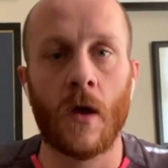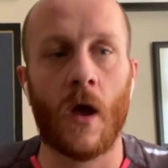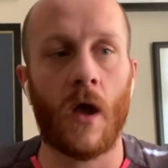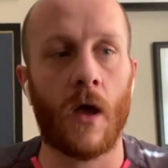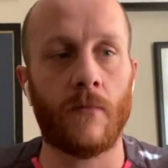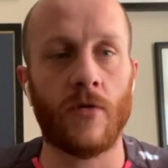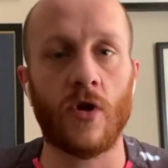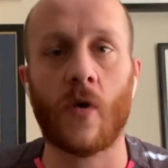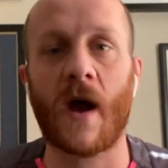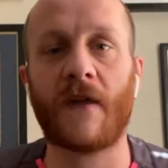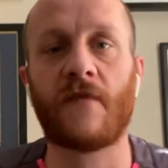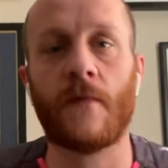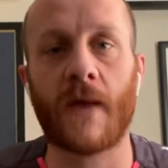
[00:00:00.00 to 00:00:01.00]
You
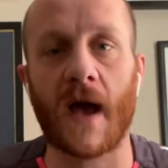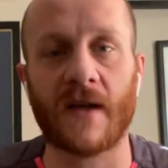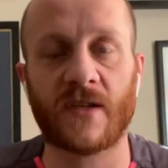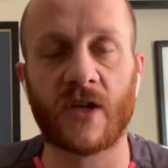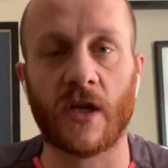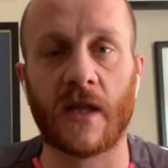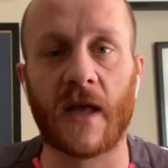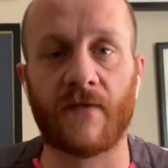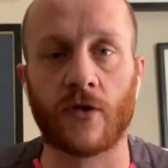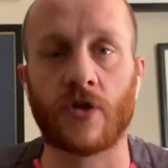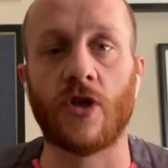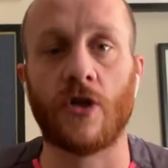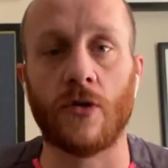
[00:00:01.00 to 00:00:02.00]
have to be at a certain
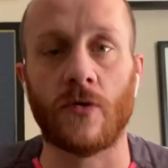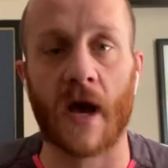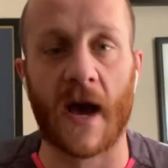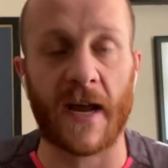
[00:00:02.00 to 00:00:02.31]
level to do that.